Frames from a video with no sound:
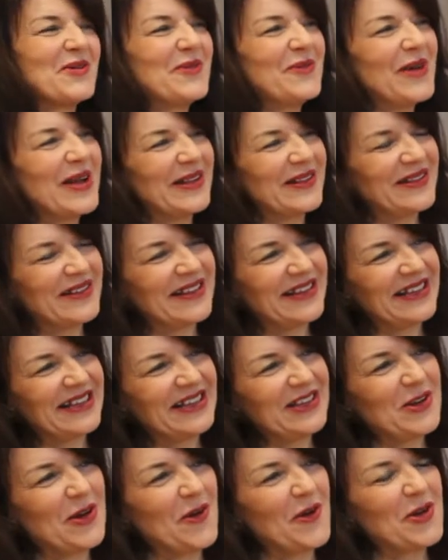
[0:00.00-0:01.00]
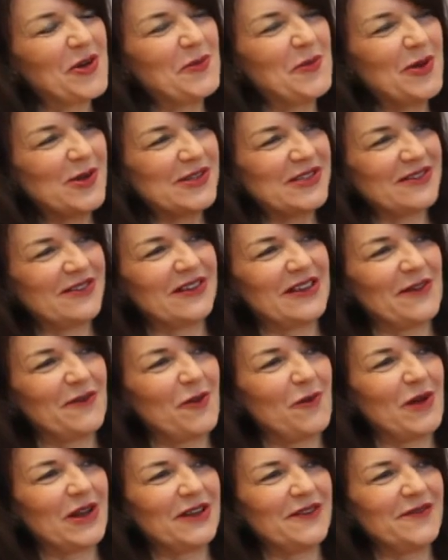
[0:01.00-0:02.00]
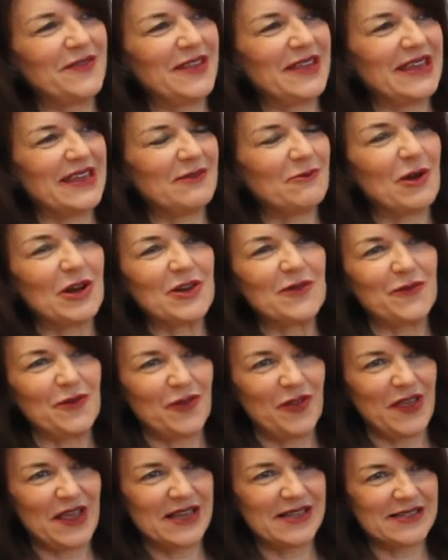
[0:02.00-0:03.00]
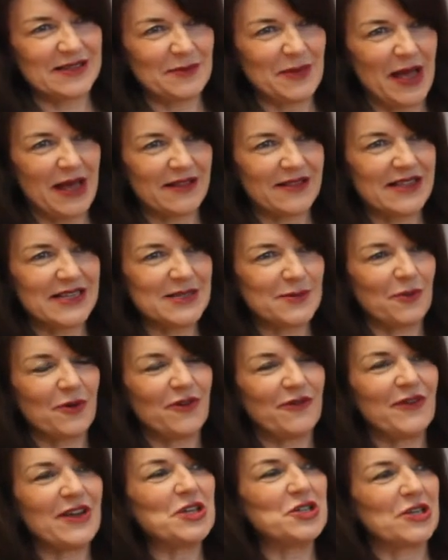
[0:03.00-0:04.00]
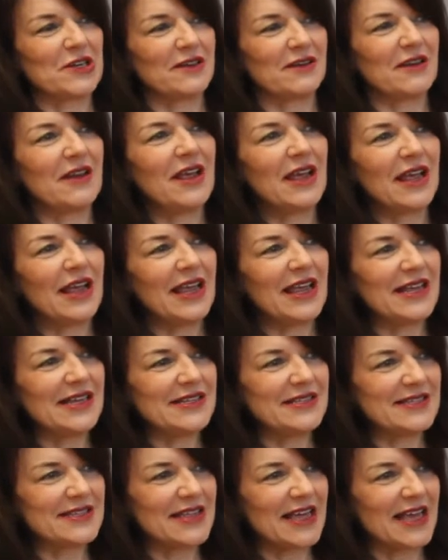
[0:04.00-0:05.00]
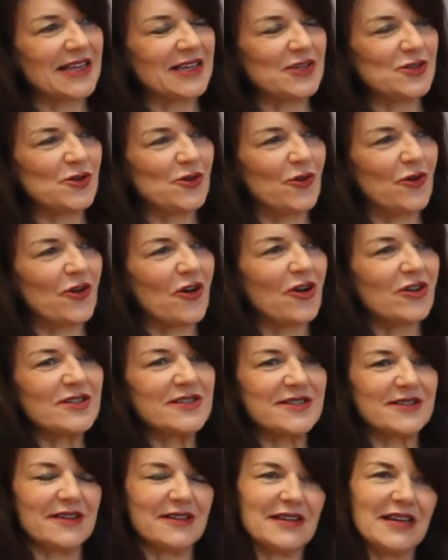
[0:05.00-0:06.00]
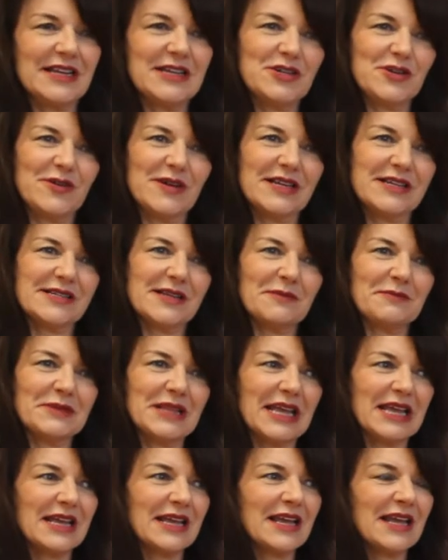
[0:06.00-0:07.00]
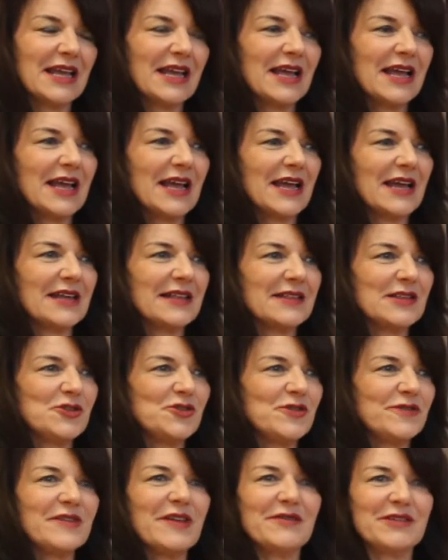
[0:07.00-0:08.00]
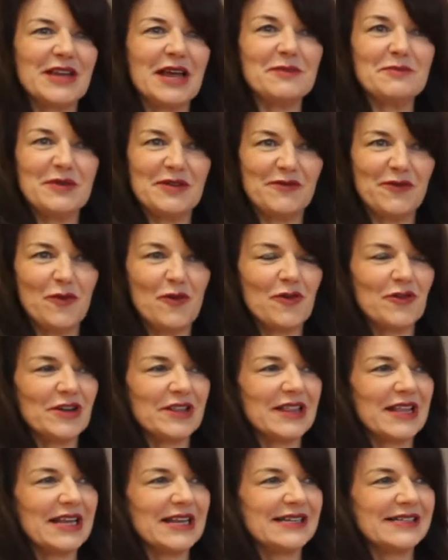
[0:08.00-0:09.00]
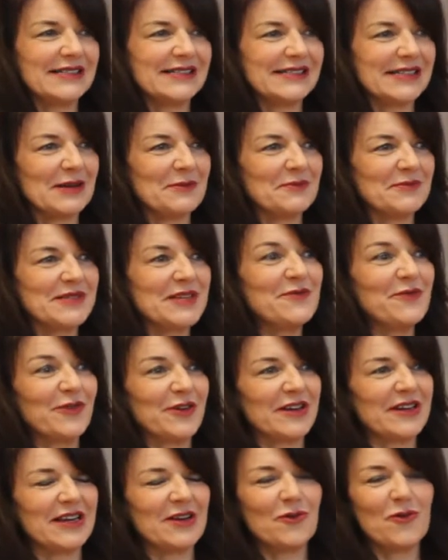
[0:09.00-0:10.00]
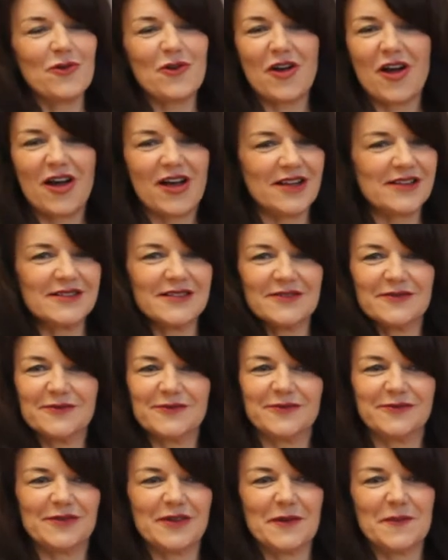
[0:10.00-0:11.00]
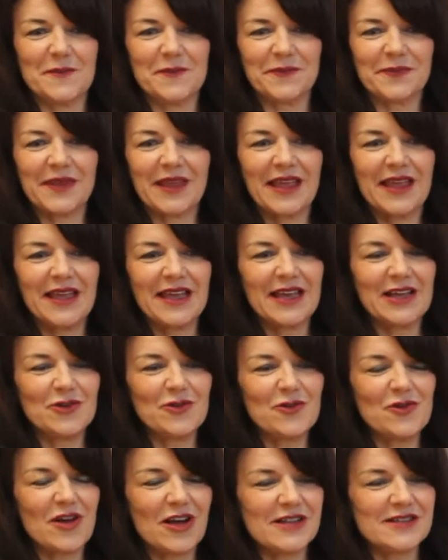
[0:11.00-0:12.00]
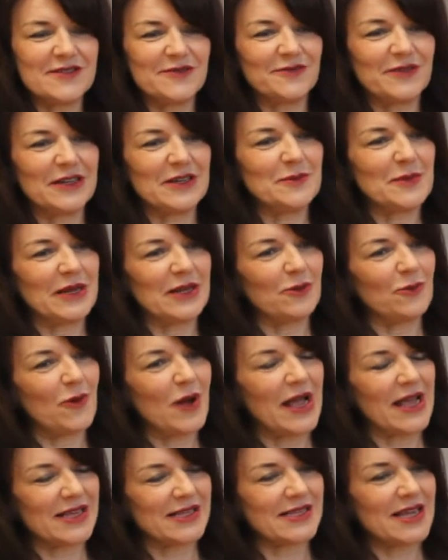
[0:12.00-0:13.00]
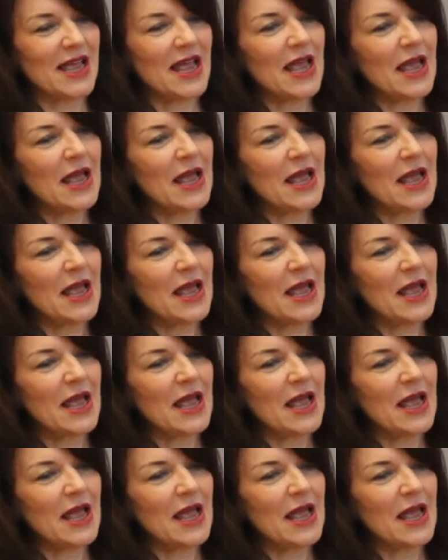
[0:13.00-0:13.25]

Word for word: Well, you know, on a personal level, one of the wonderful things about this profession is that you're constantly doing something uh, that you've never done before, and that is um, different in all kinds of um, in all kinds of fundamental ways.